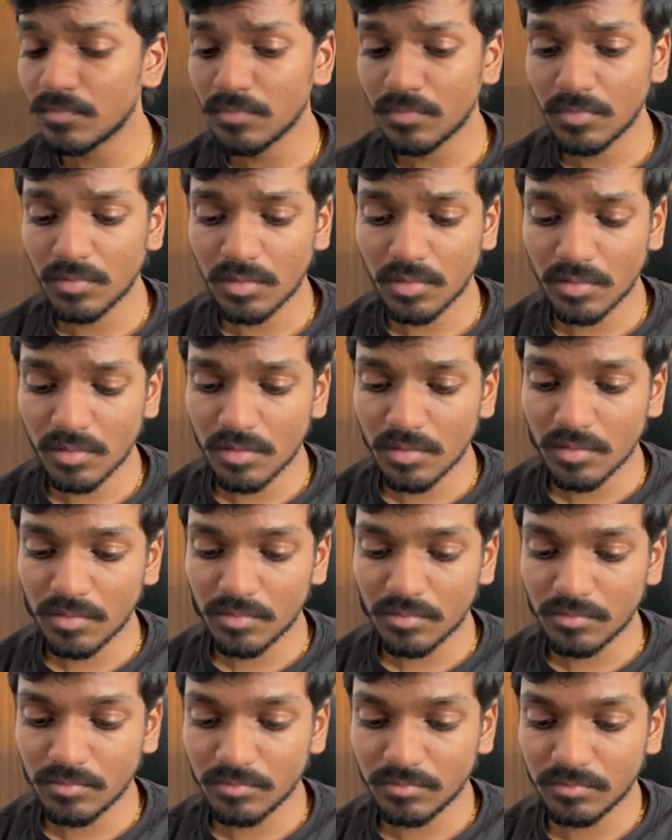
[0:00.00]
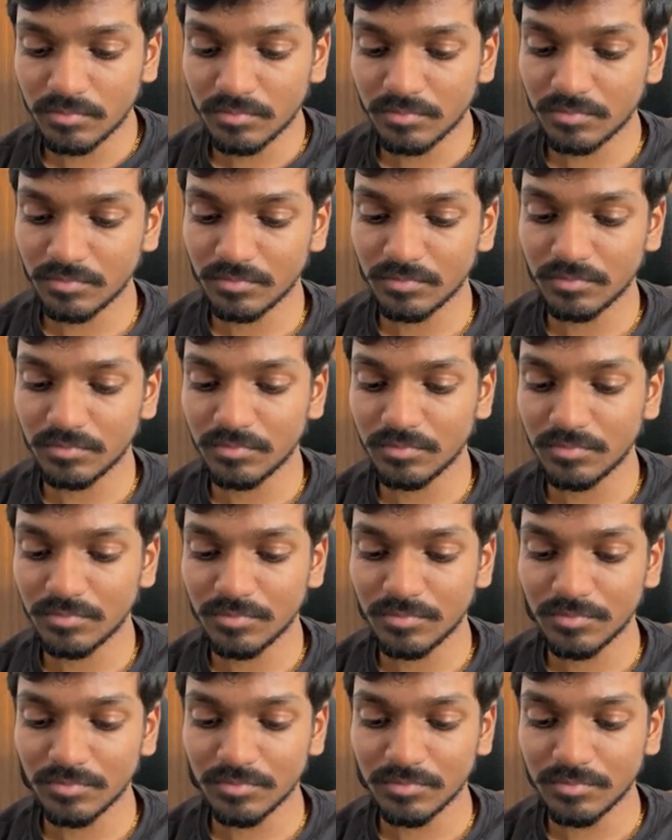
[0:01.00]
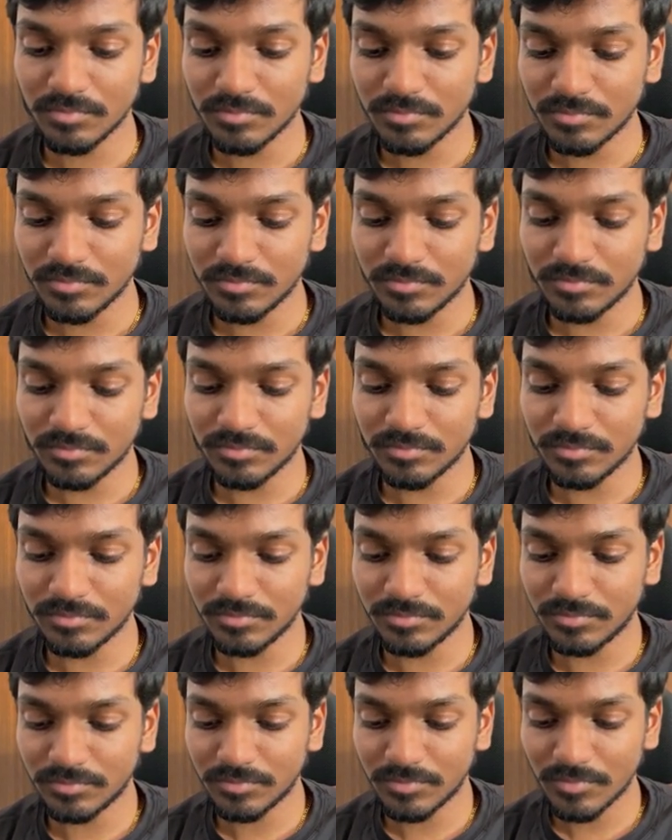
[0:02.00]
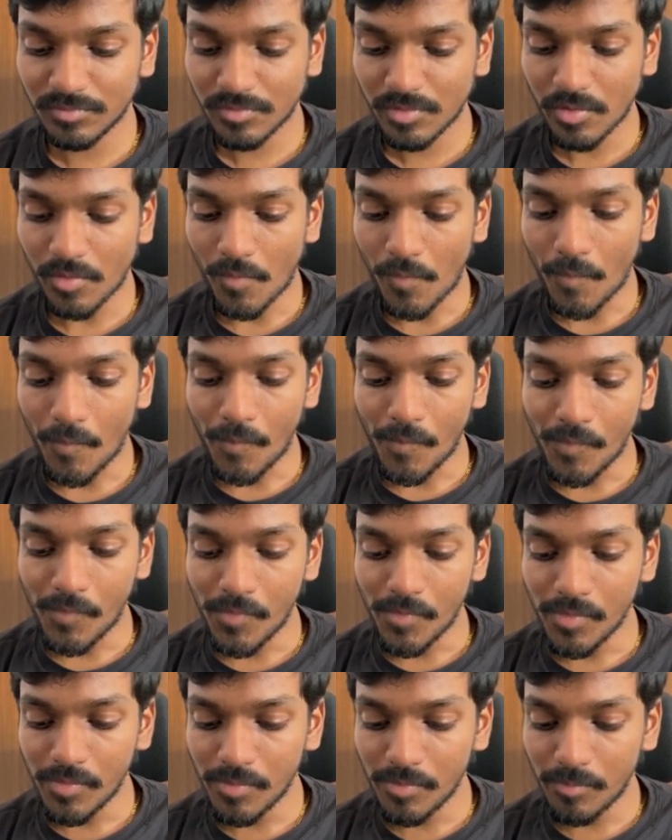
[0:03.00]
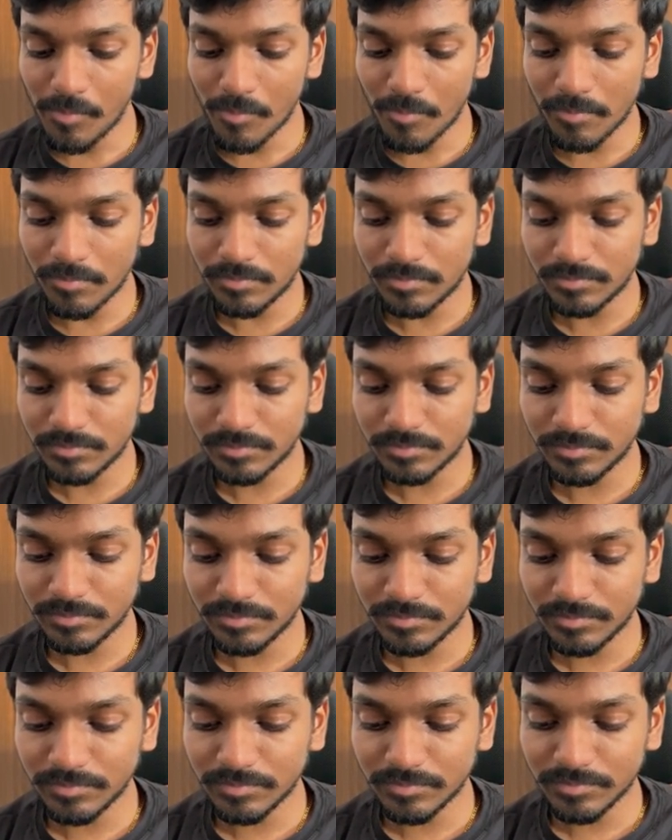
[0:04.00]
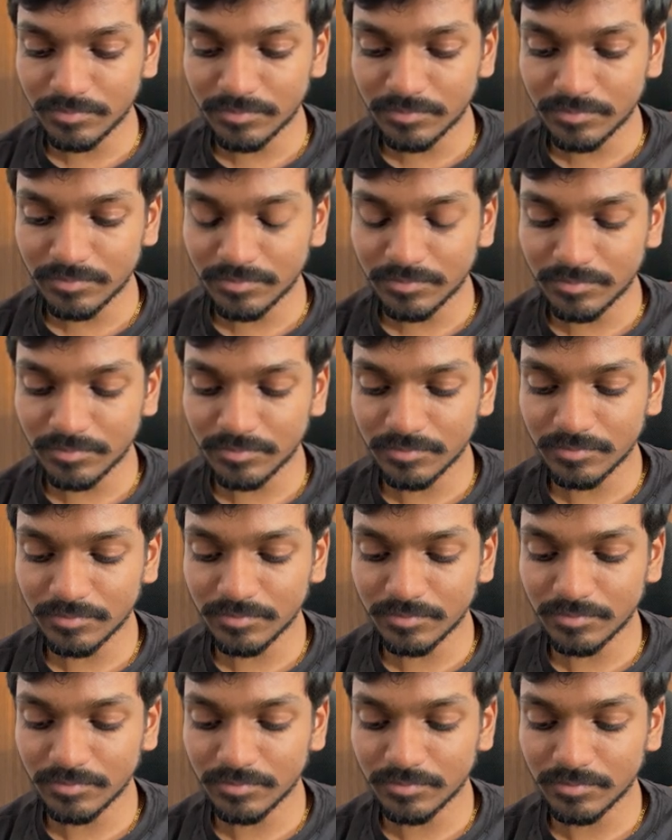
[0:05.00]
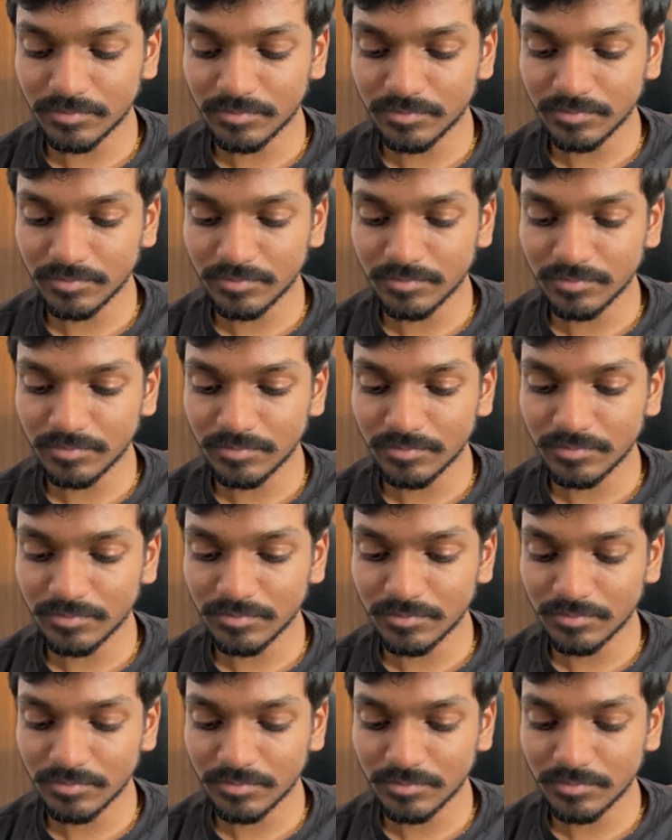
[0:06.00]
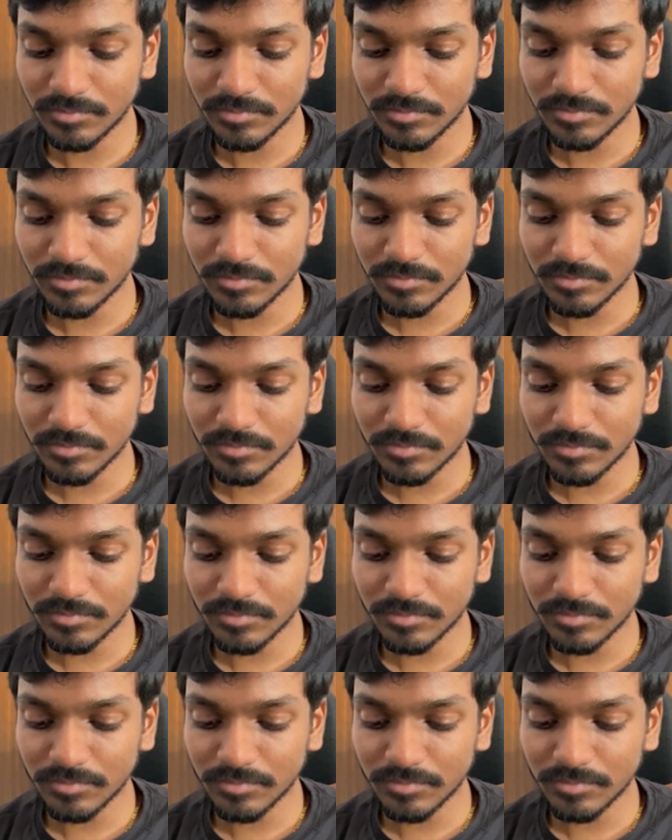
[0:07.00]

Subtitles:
No one is speaking in this clip.